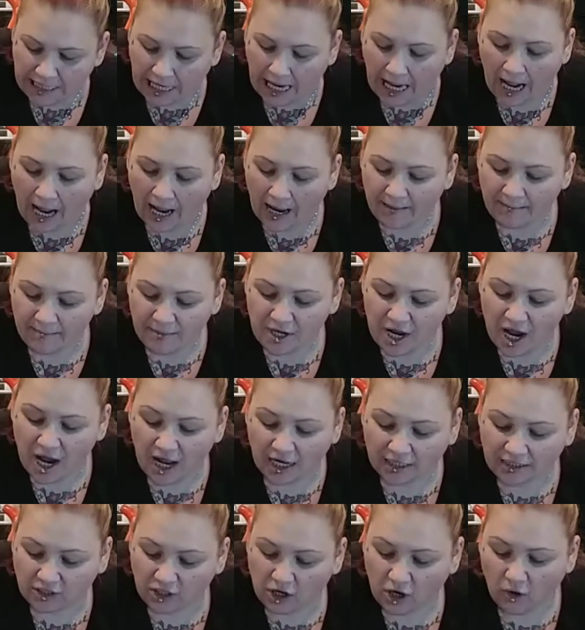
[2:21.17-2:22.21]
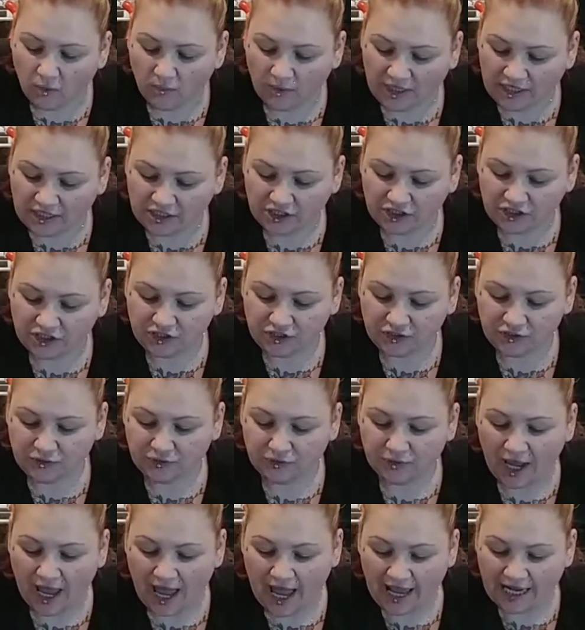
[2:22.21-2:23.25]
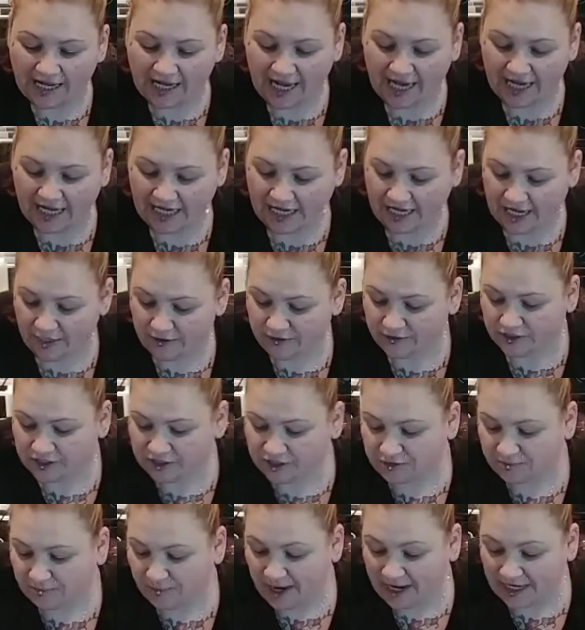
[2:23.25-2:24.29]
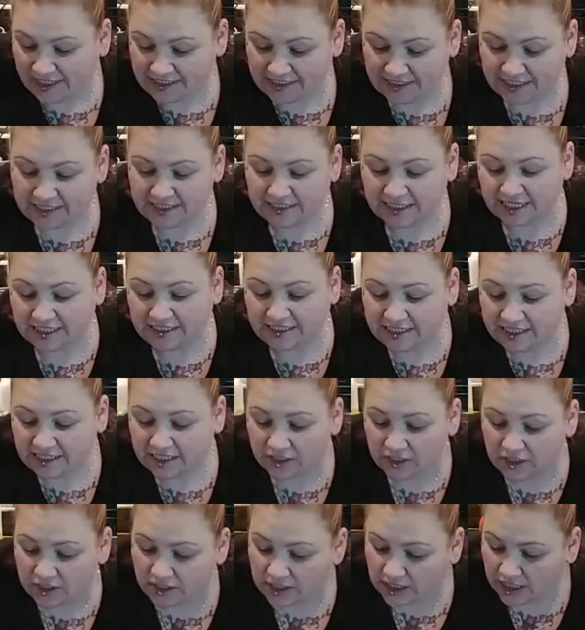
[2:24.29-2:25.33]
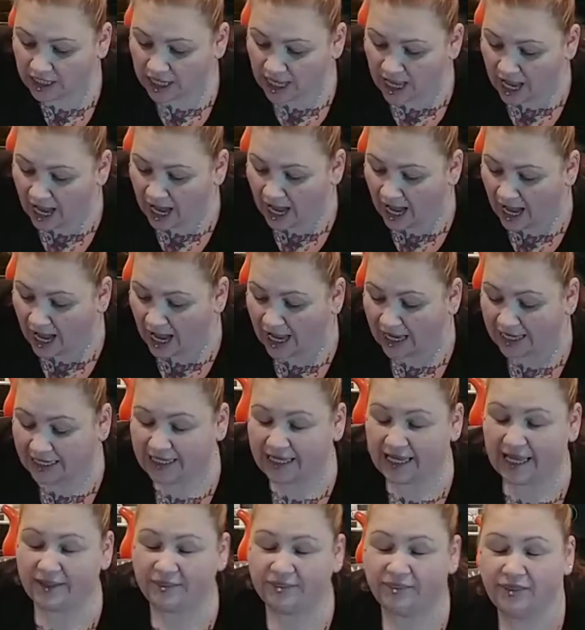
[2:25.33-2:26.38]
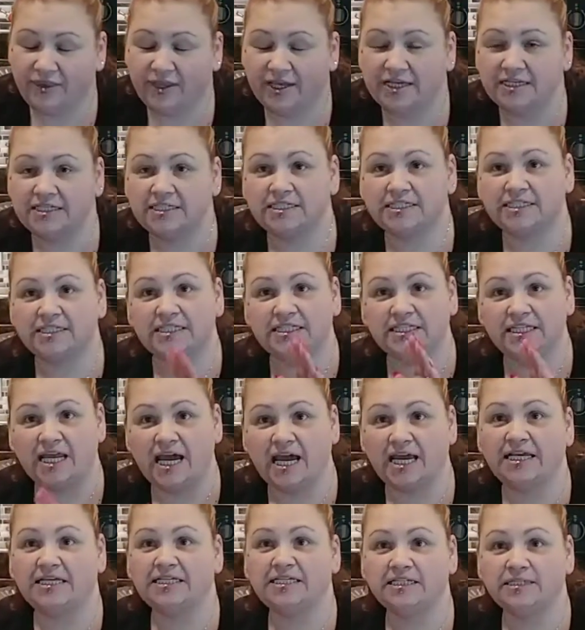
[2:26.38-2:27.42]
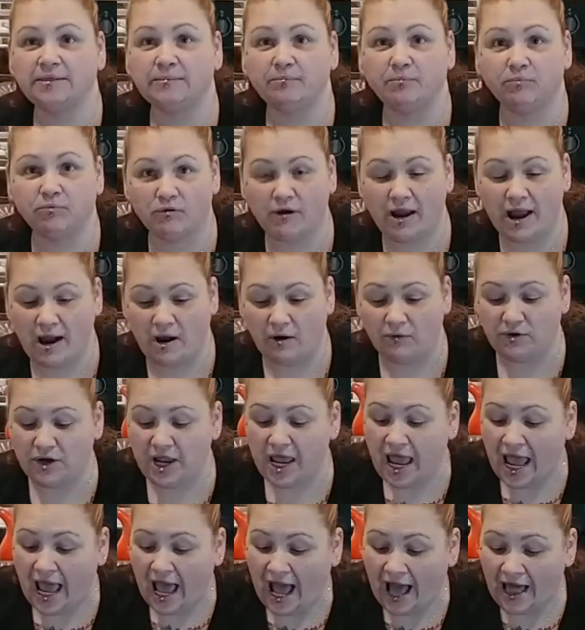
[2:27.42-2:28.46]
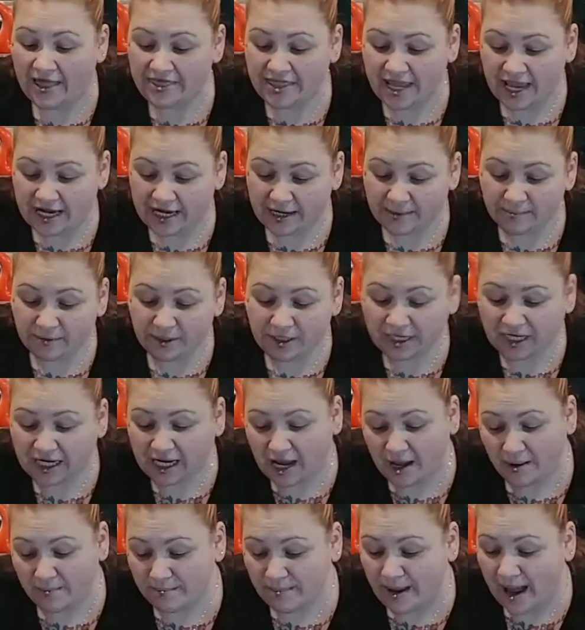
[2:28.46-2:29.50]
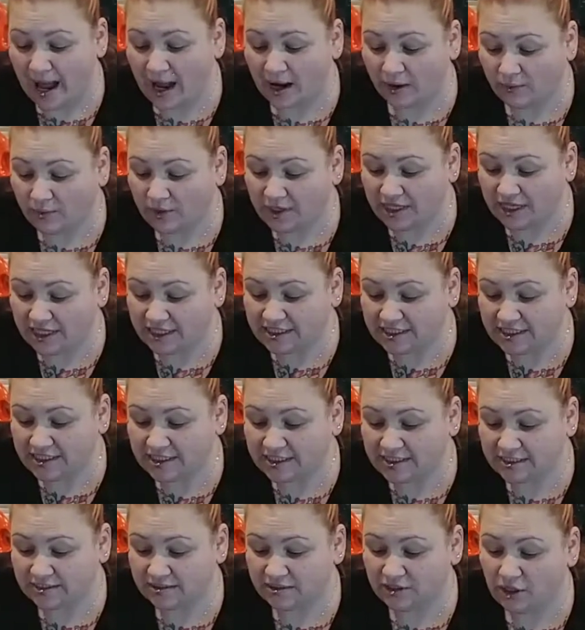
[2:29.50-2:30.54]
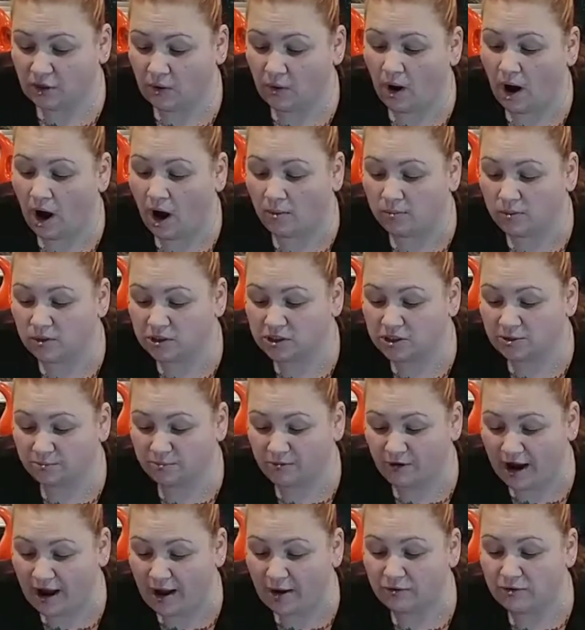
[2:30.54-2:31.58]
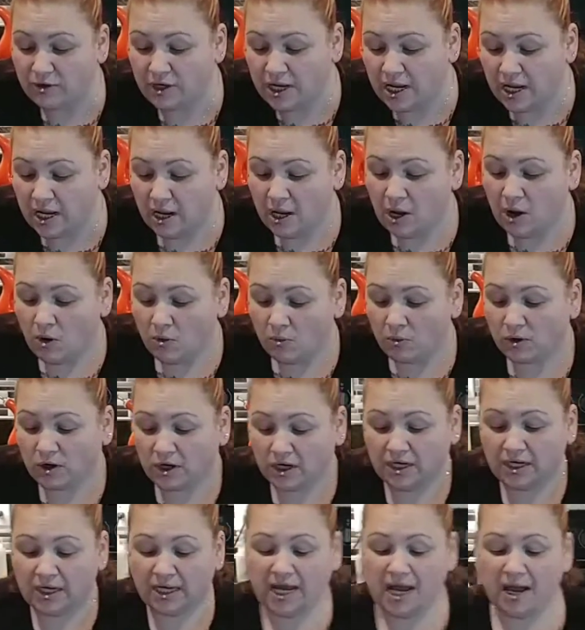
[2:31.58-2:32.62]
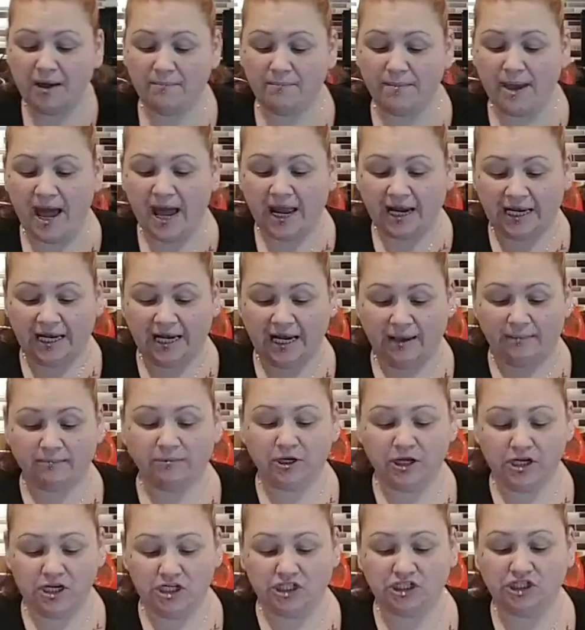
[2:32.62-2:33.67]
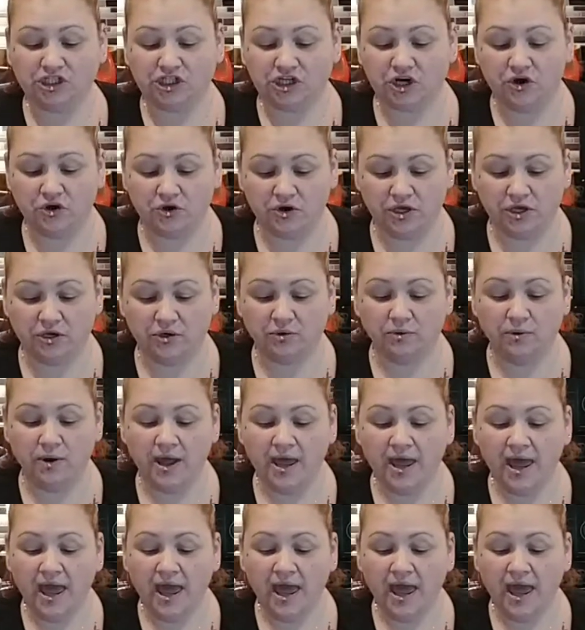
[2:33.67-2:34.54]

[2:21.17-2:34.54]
I'm not going to add any other spices until I get this nice and brown. And then I'm going to come back when this is, you know, almost brown. We're going to come back and I'm going to show you